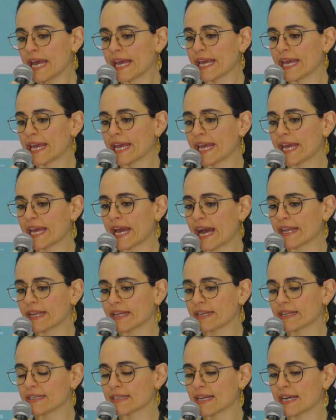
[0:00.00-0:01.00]

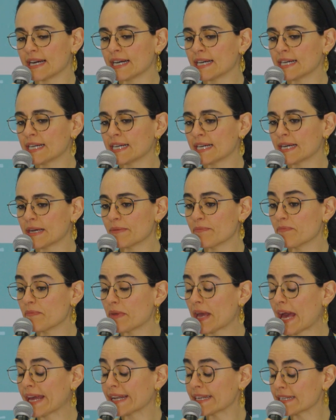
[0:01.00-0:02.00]
and
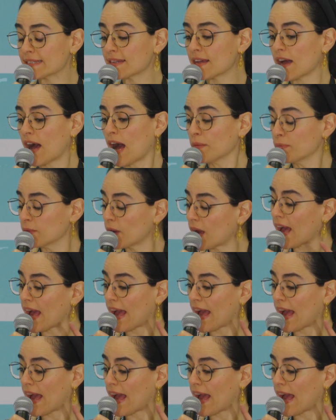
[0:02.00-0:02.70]
up